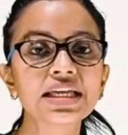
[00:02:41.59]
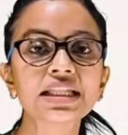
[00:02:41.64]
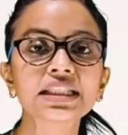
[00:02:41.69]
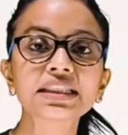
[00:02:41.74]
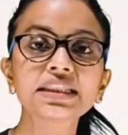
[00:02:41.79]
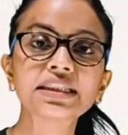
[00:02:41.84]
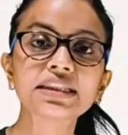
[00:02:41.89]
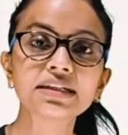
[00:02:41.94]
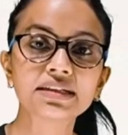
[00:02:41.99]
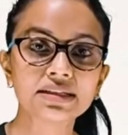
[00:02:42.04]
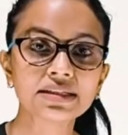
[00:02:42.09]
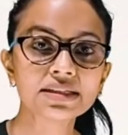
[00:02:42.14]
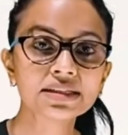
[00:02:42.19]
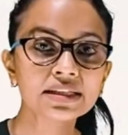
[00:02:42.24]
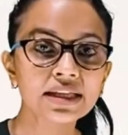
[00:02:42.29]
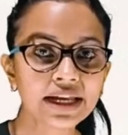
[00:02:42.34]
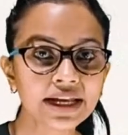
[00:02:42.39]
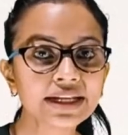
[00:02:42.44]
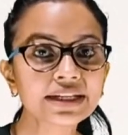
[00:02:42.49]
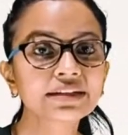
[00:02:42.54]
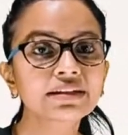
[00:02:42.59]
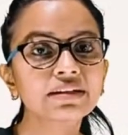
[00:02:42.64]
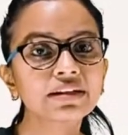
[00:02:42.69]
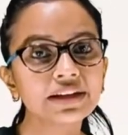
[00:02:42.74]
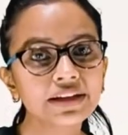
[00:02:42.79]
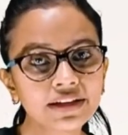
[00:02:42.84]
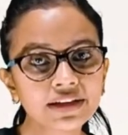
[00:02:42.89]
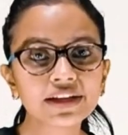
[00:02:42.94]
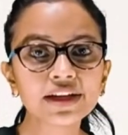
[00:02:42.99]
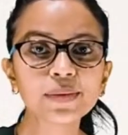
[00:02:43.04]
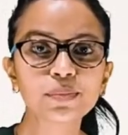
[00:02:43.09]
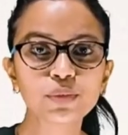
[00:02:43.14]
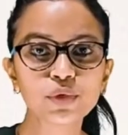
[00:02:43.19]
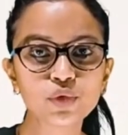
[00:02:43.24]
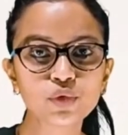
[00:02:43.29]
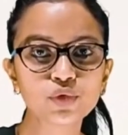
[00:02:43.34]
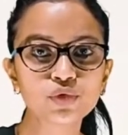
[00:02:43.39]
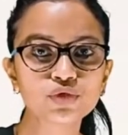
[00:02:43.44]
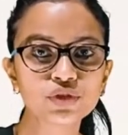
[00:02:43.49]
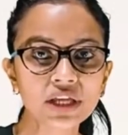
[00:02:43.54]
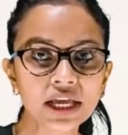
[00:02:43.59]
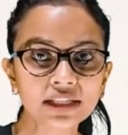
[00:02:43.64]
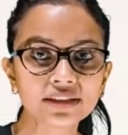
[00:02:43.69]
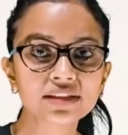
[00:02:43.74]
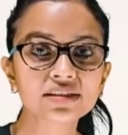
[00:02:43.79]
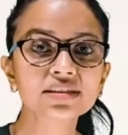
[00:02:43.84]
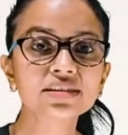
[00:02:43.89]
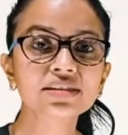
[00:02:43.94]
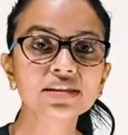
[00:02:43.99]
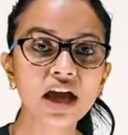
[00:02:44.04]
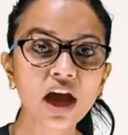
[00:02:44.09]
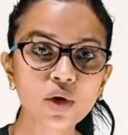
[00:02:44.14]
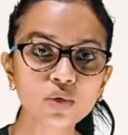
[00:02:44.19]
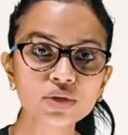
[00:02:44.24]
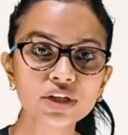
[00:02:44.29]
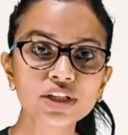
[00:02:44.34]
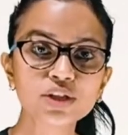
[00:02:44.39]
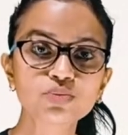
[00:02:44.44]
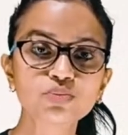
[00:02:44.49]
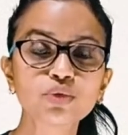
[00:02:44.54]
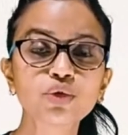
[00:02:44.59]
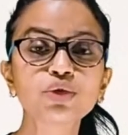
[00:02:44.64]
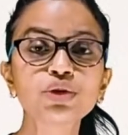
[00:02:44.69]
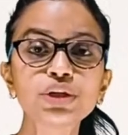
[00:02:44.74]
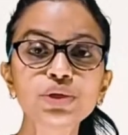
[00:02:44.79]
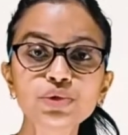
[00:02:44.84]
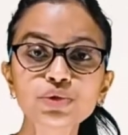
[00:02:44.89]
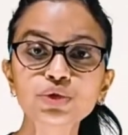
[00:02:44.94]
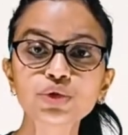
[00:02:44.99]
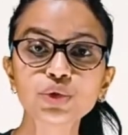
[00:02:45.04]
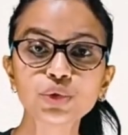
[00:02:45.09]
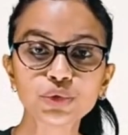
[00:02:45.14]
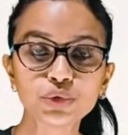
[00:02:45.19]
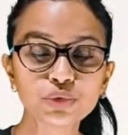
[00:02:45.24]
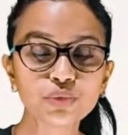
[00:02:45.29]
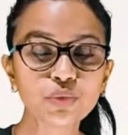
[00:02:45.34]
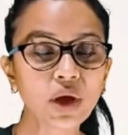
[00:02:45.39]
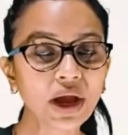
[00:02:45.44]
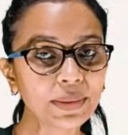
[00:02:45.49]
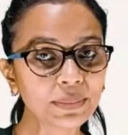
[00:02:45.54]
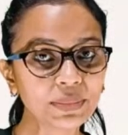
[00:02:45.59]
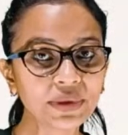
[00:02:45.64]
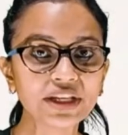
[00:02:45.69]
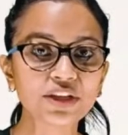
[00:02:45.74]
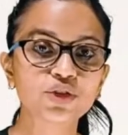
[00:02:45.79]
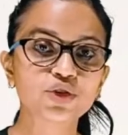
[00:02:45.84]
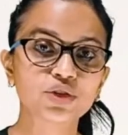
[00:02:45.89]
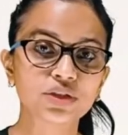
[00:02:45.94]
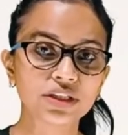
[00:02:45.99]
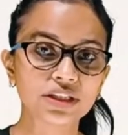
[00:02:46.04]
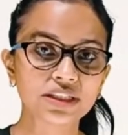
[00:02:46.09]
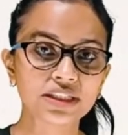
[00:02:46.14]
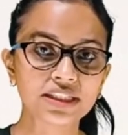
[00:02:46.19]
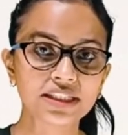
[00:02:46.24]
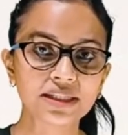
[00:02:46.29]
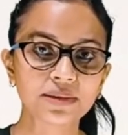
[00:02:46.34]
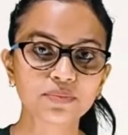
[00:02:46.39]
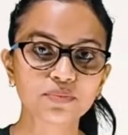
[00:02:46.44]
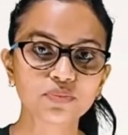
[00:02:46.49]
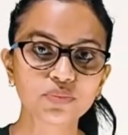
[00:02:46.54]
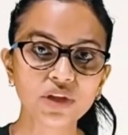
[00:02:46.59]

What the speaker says: Thus, it clearly proves the sound is produced due to vibrations.